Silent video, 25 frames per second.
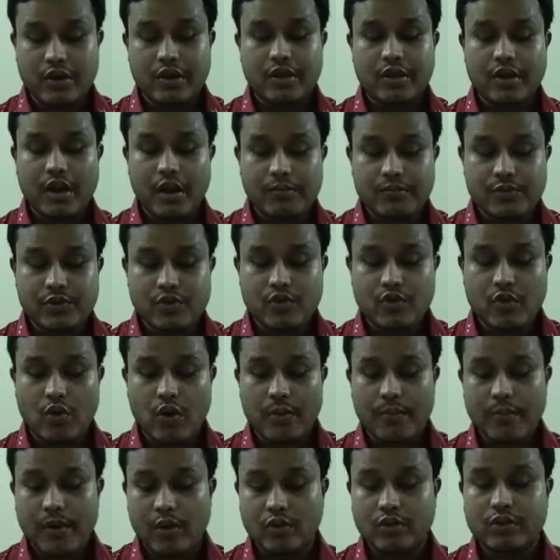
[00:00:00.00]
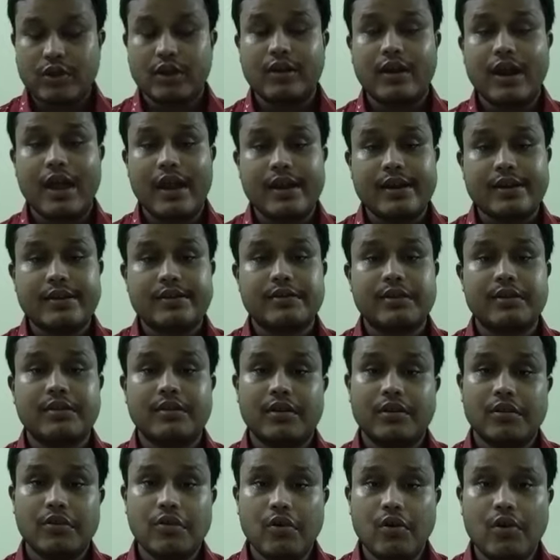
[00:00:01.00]
come to know about the knights and
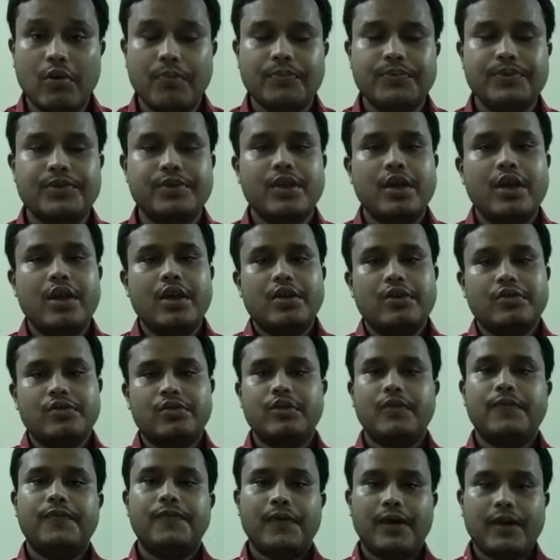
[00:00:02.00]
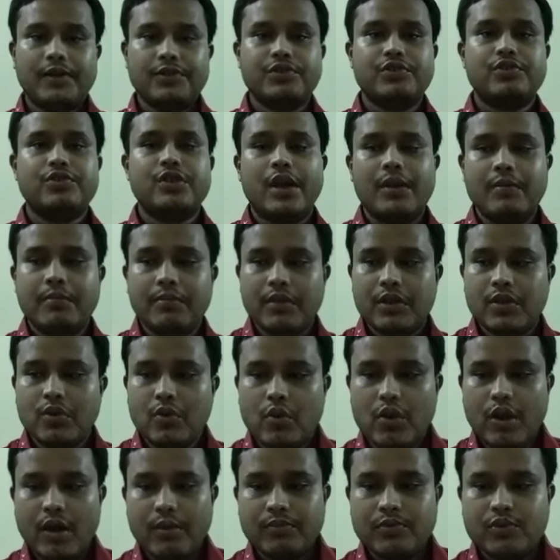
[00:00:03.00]
the gnomes. So the first time you
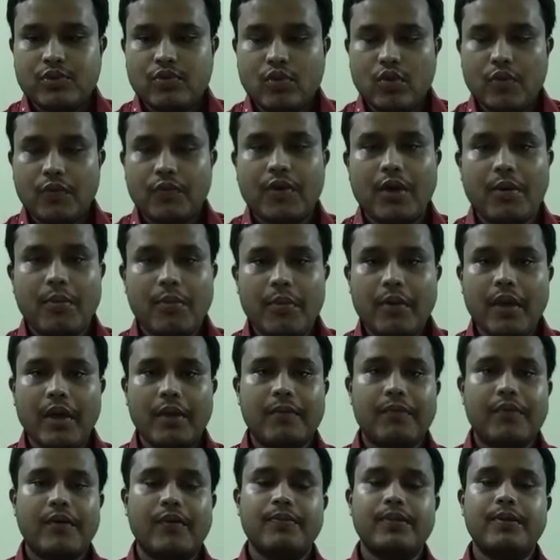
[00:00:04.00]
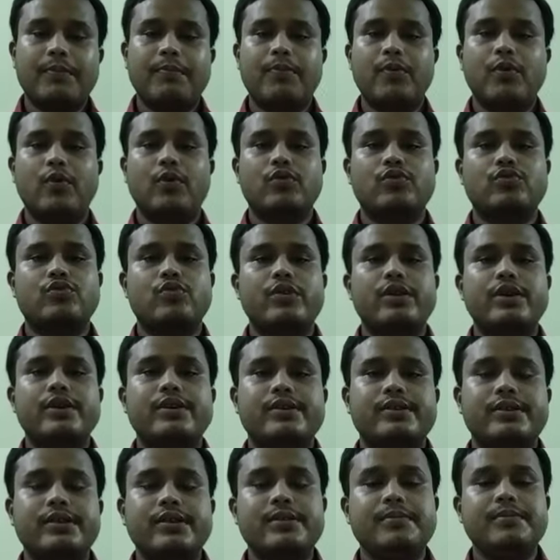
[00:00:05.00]
come to know from where? From the book. So
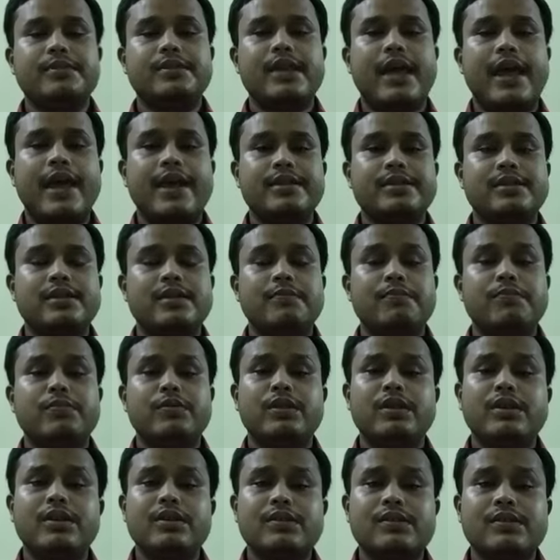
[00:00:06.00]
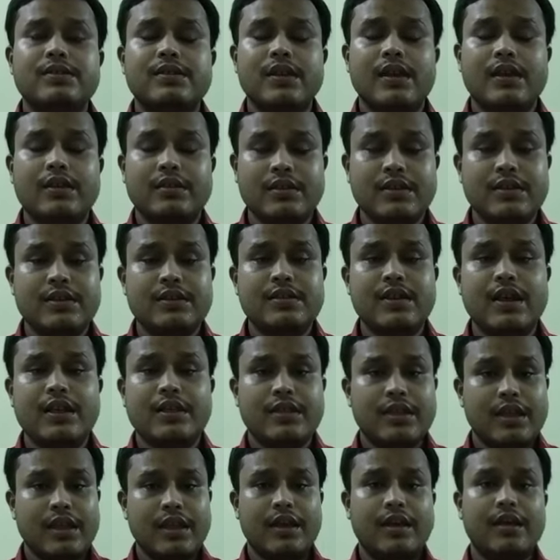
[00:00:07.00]
it seems as if these
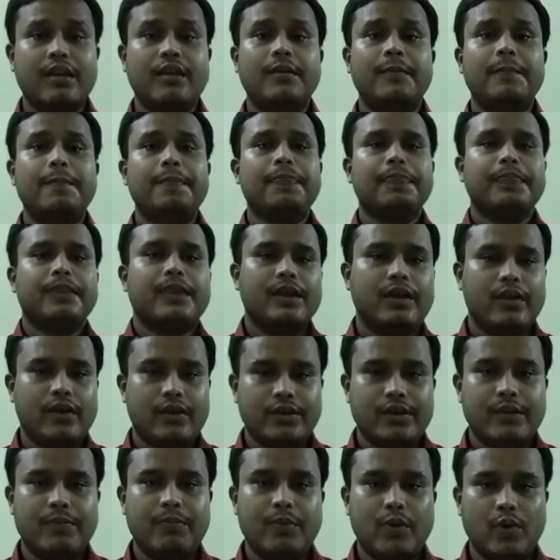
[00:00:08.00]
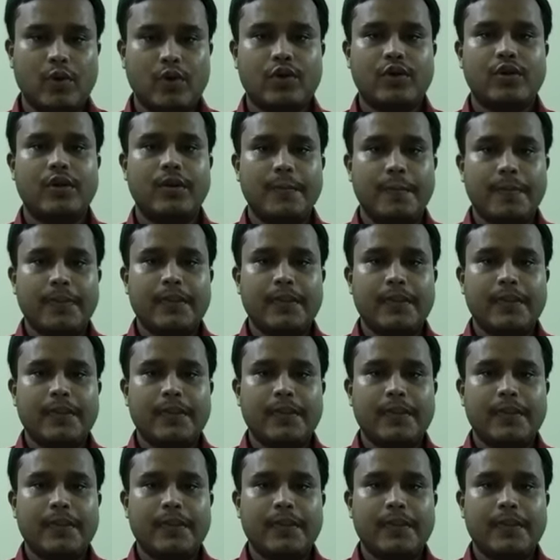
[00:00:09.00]
are there on the book,